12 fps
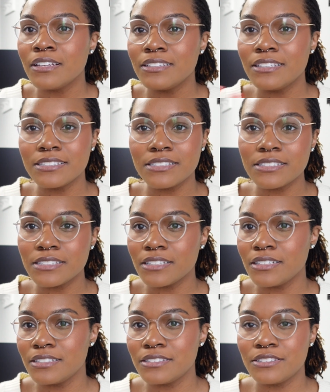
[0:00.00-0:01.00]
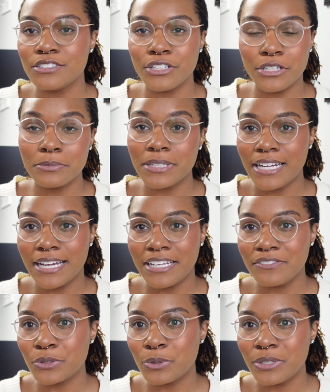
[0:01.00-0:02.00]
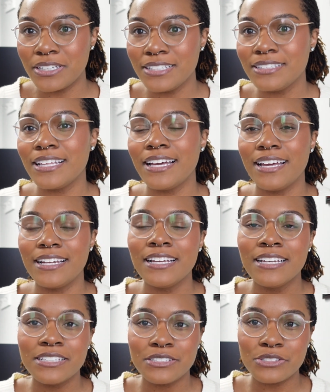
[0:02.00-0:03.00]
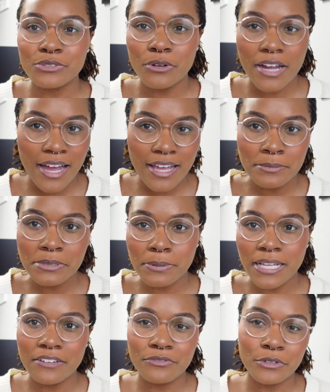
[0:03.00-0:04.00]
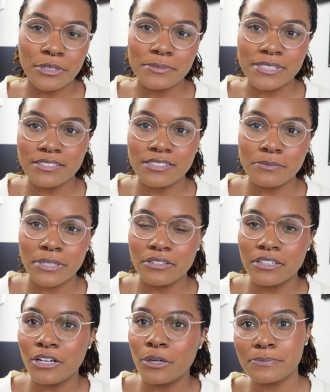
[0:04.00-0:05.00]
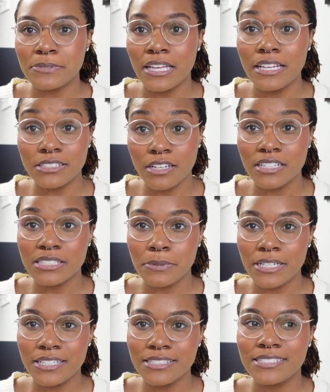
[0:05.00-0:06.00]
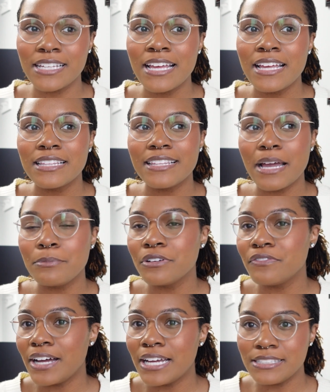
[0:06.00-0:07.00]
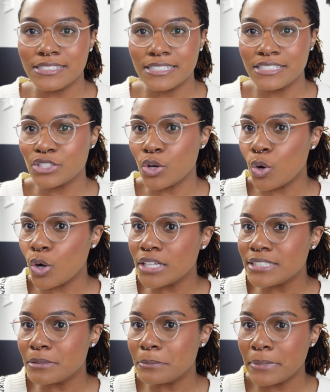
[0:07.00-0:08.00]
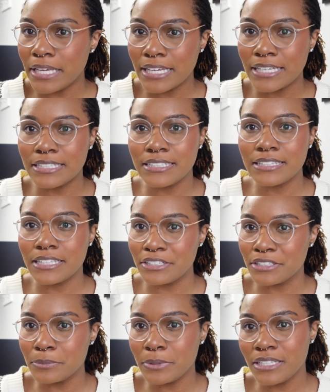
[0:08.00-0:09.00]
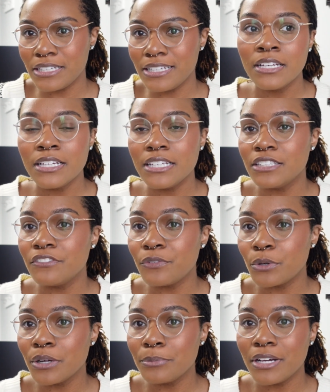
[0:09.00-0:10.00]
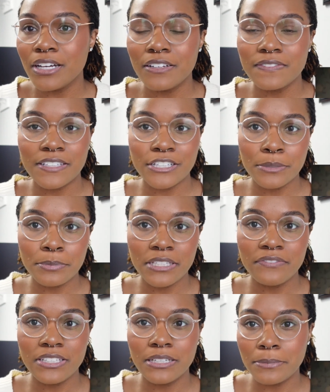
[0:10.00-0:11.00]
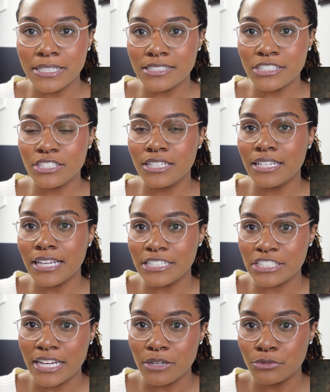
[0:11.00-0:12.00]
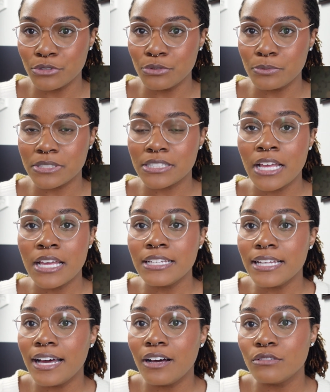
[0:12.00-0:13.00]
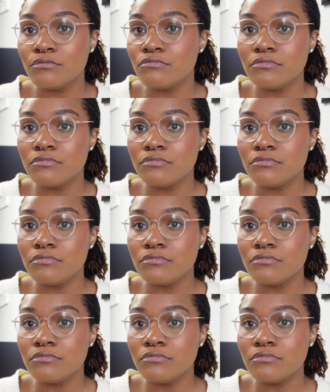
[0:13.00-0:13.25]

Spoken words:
This is a term that I have coined that describes platforms such as BetterHelp and Talkspace that provides this on-demand therapy in the form of therapy via messaging and chat rooms. Now,